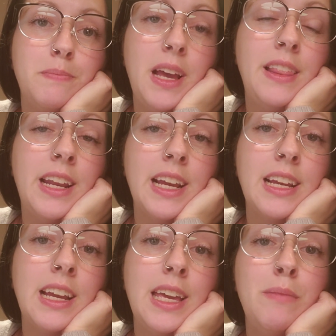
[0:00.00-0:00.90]
And then I
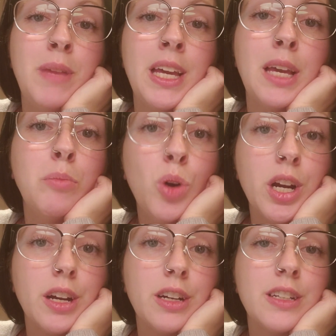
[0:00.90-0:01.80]
can keep making
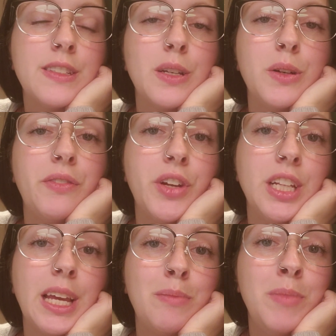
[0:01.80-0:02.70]
more. So if you're
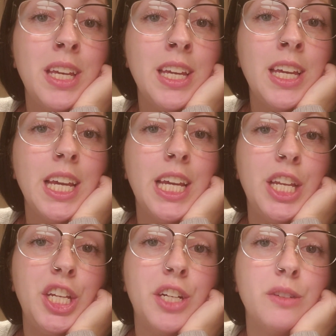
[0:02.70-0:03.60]
like me
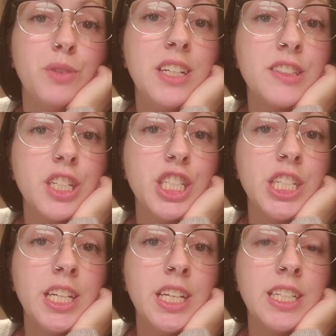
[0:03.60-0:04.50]
and you're
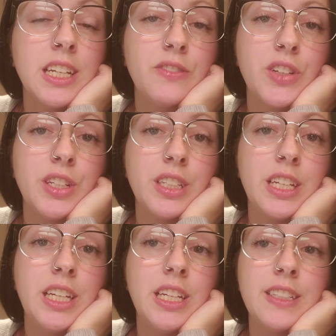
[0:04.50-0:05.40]
researching,
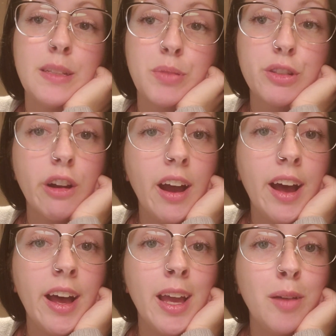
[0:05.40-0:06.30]
definitely
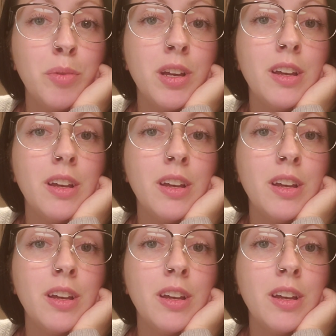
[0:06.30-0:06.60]
subscribe.